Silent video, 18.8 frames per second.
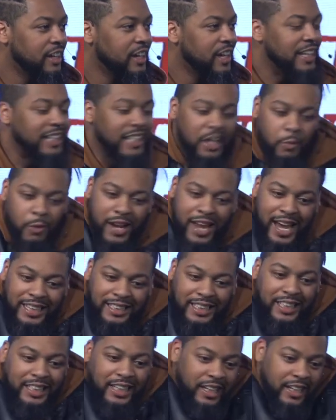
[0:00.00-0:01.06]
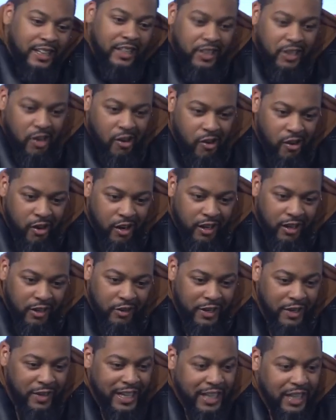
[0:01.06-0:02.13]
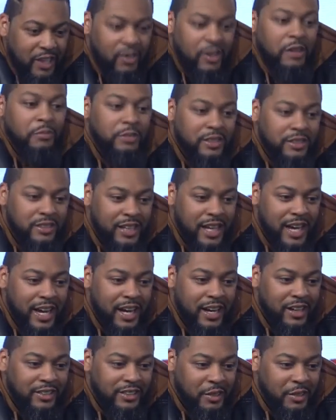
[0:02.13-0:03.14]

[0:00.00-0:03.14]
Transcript: Then we had to get in the door. We had to go up the stairs.